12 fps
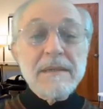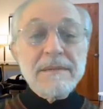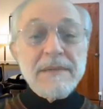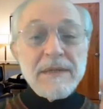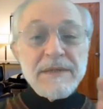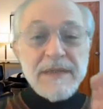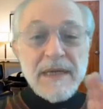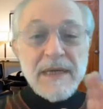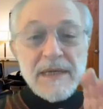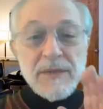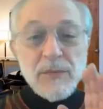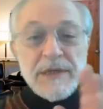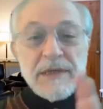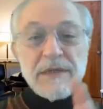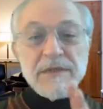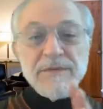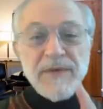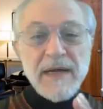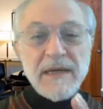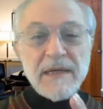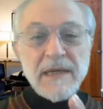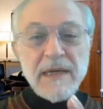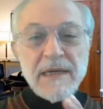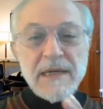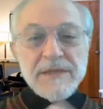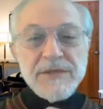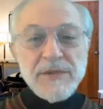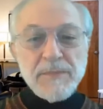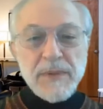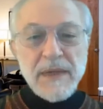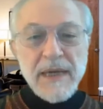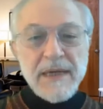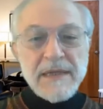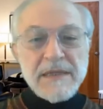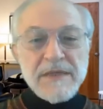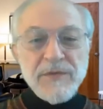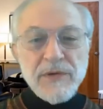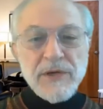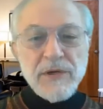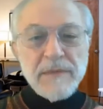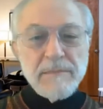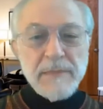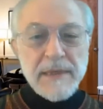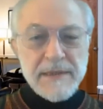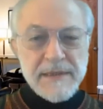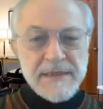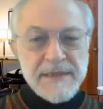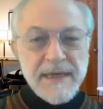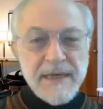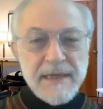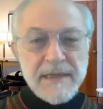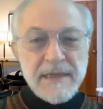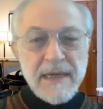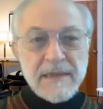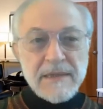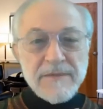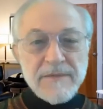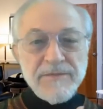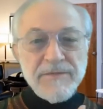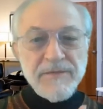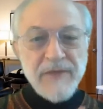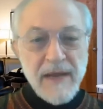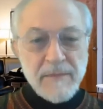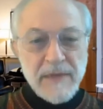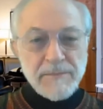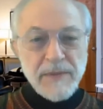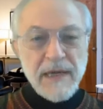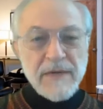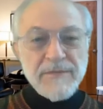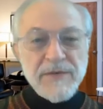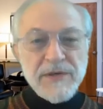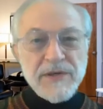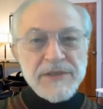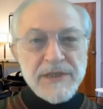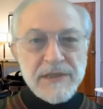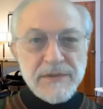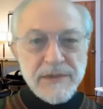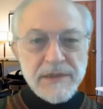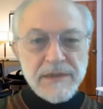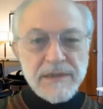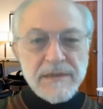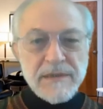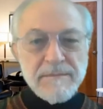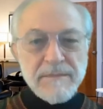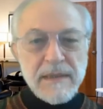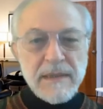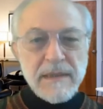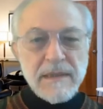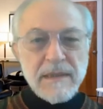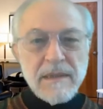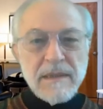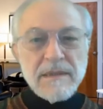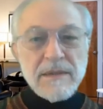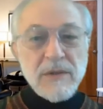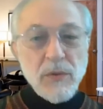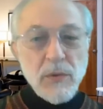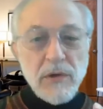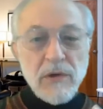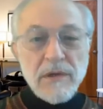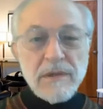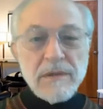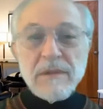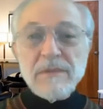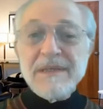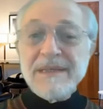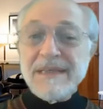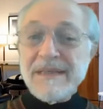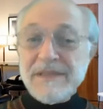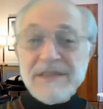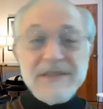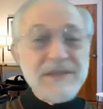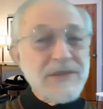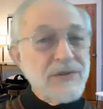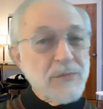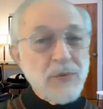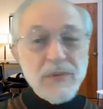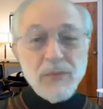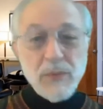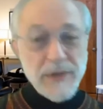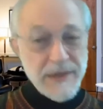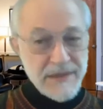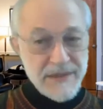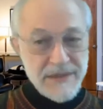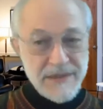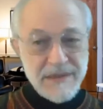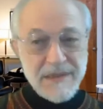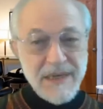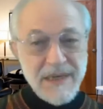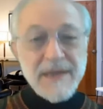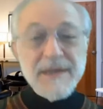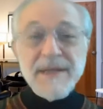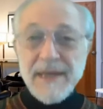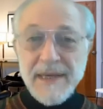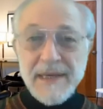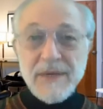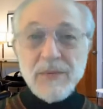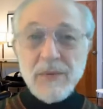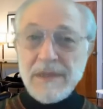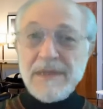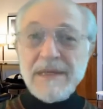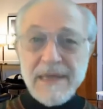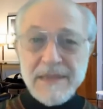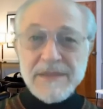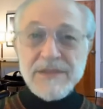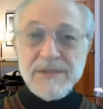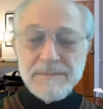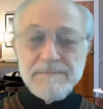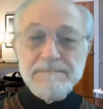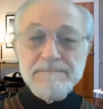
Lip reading: Now, today we need to finalize your plans for your admittance date and the family plan for your children. The court order only gives us 2 more weeks, and they want an answer.